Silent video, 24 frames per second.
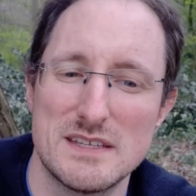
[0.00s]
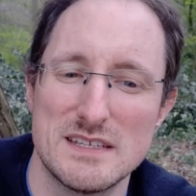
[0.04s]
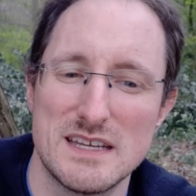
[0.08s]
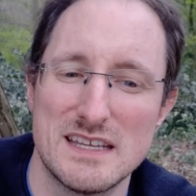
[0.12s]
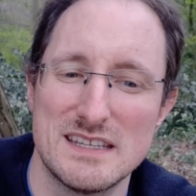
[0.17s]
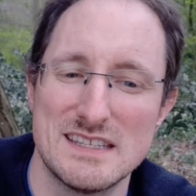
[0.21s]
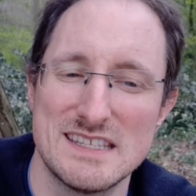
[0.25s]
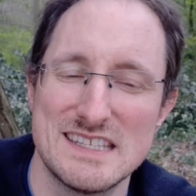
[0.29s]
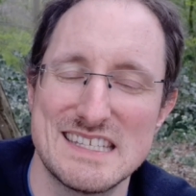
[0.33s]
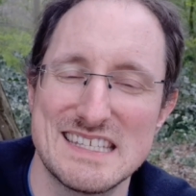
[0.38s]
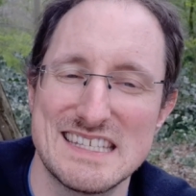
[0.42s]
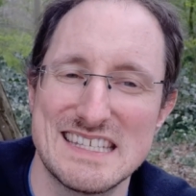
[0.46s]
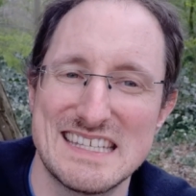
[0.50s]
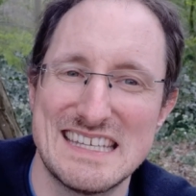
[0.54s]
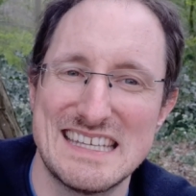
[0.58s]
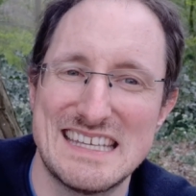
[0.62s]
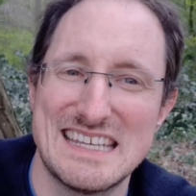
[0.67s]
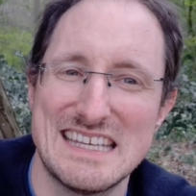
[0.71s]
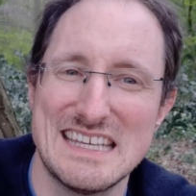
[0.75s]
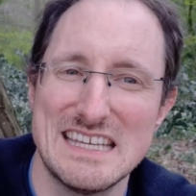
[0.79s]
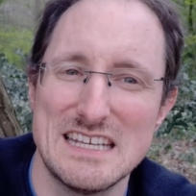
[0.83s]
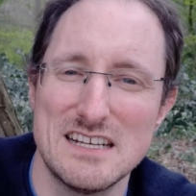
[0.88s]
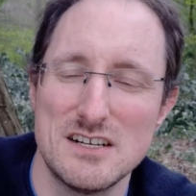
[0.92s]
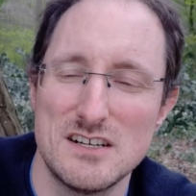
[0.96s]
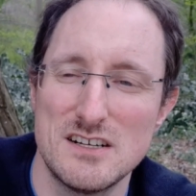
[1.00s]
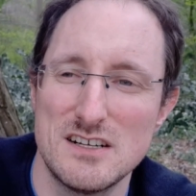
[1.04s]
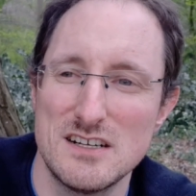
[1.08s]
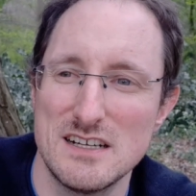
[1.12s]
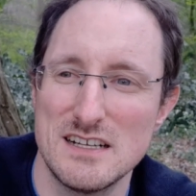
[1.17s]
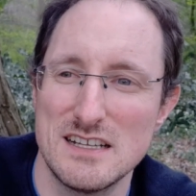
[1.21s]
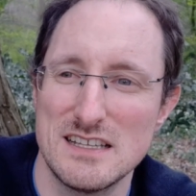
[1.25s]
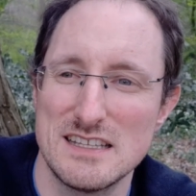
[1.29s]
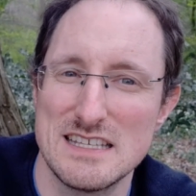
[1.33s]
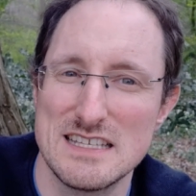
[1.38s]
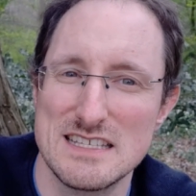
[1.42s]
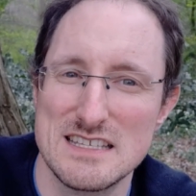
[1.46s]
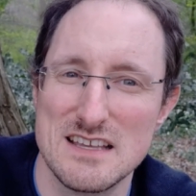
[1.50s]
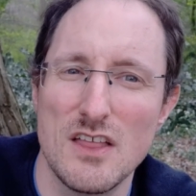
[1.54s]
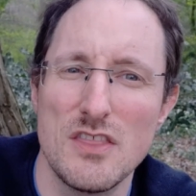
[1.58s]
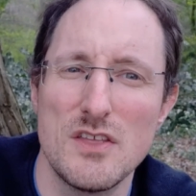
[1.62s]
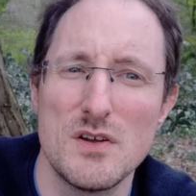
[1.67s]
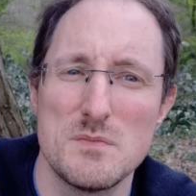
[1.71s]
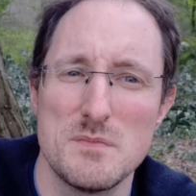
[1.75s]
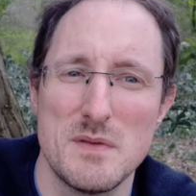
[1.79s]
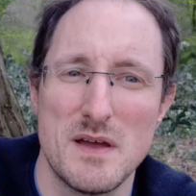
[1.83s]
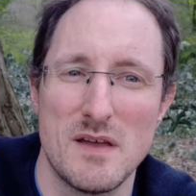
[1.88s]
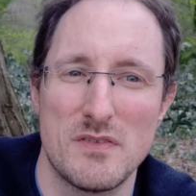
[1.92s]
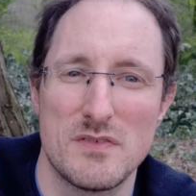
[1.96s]
And here, these
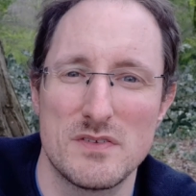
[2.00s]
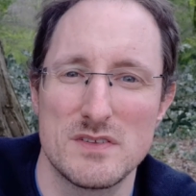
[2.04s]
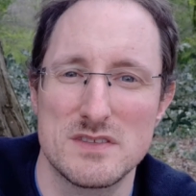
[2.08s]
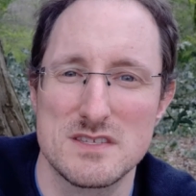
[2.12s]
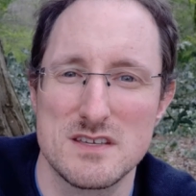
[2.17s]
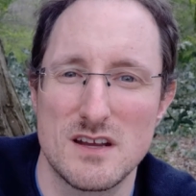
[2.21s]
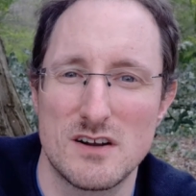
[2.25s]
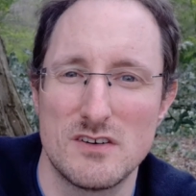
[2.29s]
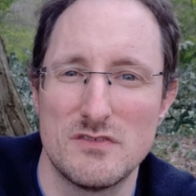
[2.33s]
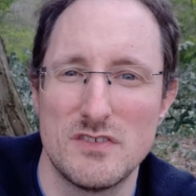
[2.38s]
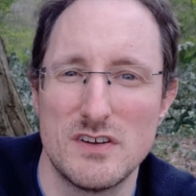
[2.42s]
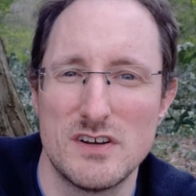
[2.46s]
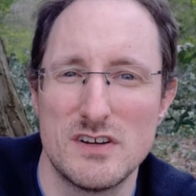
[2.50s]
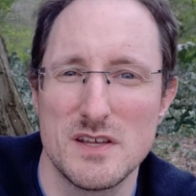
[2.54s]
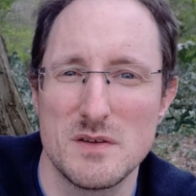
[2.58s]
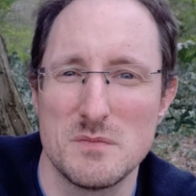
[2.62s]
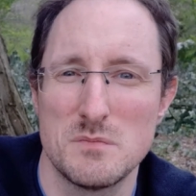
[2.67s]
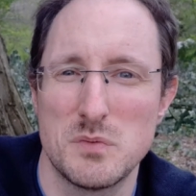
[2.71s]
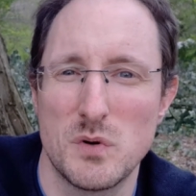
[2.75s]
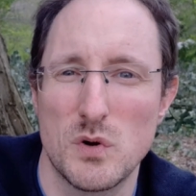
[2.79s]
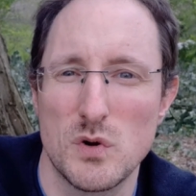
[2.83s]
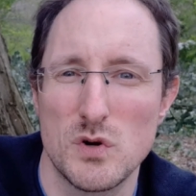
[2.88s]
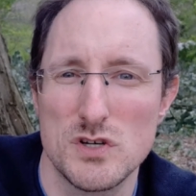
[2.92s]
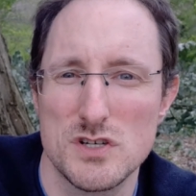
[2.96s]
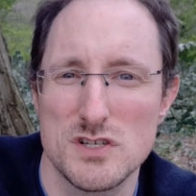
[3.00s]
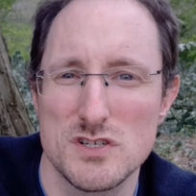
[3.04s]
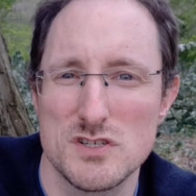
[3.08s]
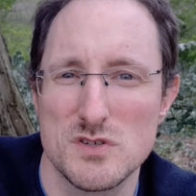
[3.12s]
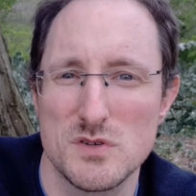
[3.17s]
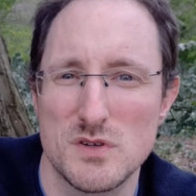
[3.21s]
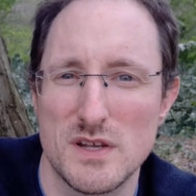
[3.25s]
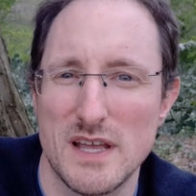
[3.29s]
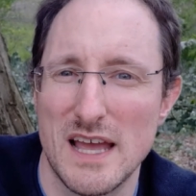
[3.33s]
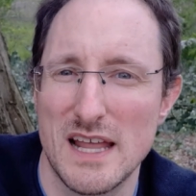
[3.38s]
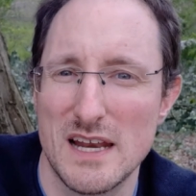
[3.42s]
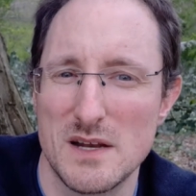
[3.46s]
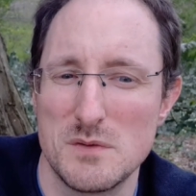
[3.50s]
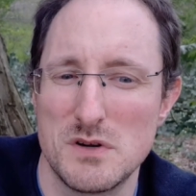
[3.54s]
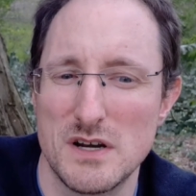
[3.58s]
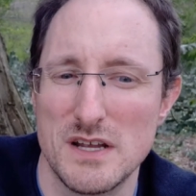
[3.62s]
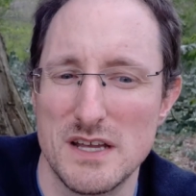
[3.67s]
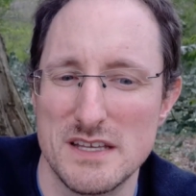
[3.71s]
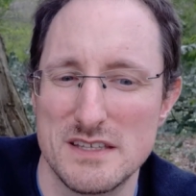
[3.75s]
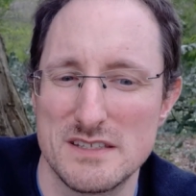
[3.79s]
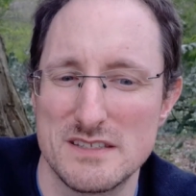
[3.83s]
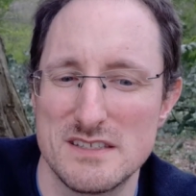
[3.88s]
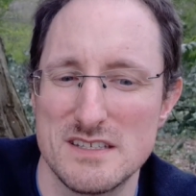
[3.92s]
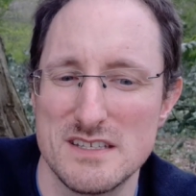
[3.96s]
other methods are very important to
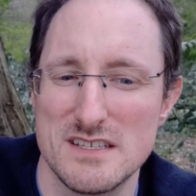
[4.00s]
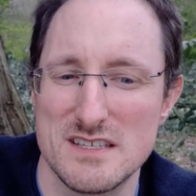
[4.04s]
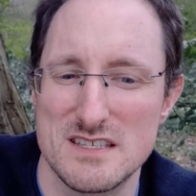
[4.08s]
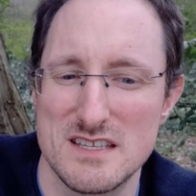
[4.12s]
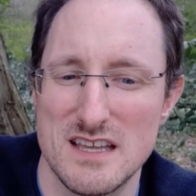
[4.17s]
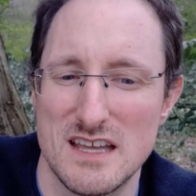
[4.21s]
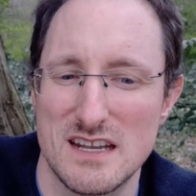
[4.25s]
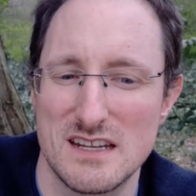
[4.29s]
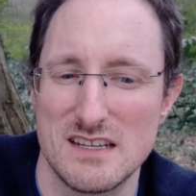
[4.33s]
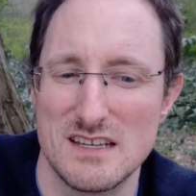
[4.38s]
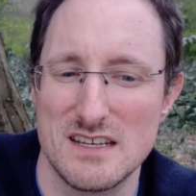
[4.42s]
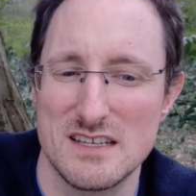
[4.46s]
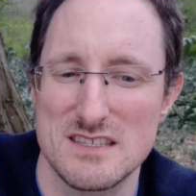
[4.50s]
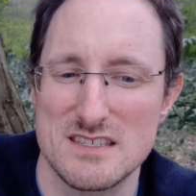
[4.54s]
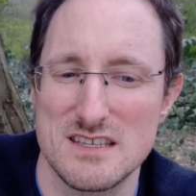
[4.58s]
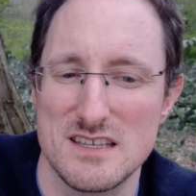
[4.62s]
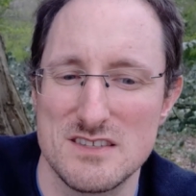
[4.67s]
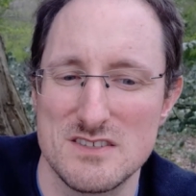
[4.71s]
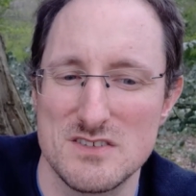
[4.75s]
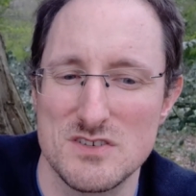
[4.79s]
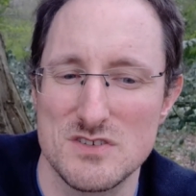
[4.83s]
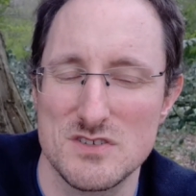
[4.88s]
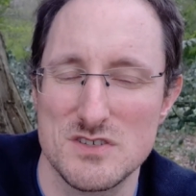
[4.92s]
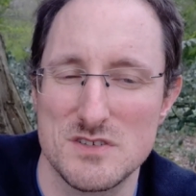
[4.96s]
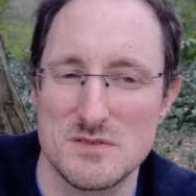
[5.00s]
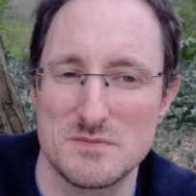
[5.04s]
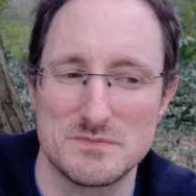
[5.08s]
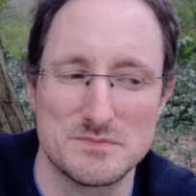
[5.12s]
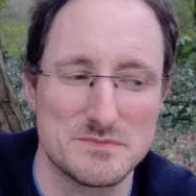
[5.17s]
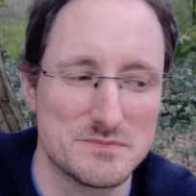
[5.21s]
calibrate these satellite sensors.